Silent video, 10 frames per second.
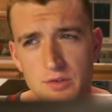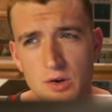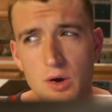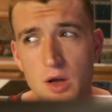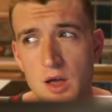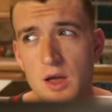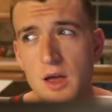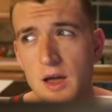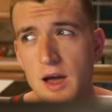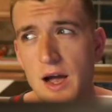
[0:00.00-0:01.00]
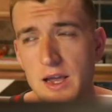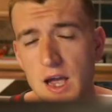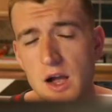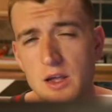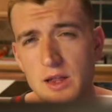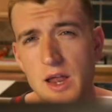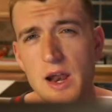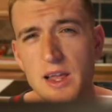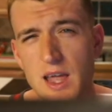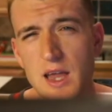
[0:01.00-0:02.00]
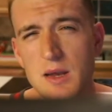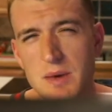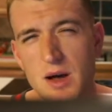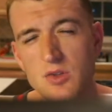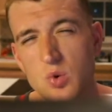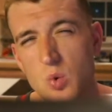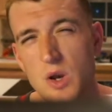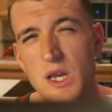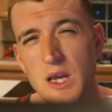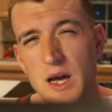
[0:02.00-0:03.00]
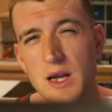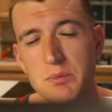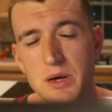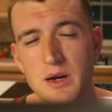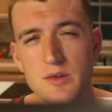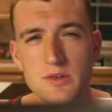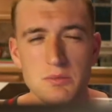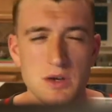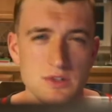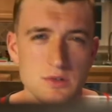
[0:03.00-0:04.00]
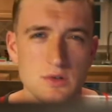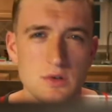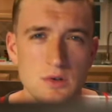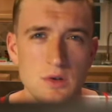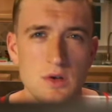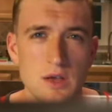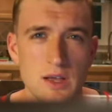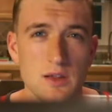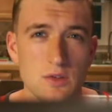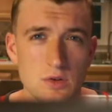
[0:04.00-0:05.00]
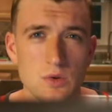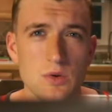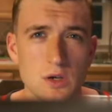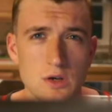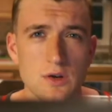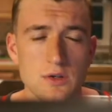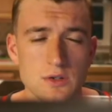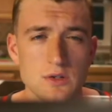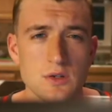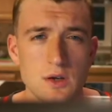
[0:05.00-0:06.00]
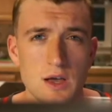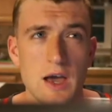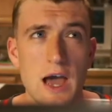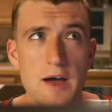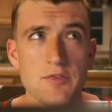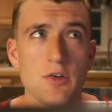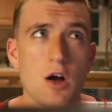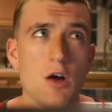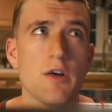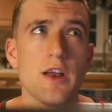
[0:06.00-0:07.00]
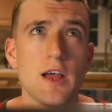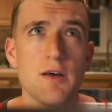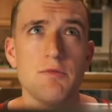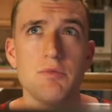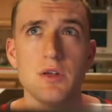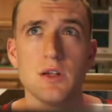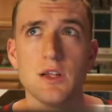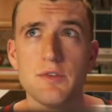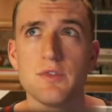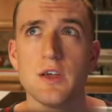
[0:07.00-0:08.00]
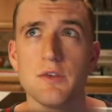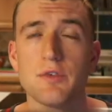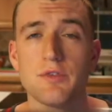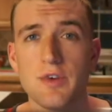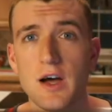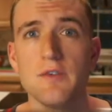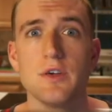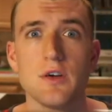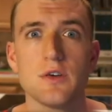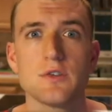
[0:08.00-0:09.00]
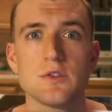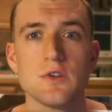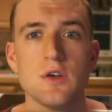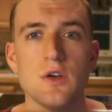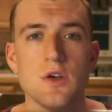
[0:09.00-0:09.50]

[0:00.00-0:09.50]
So I calculated I gained about 29 pounds of muscle in 2 years, after already have been lifting for 5 years.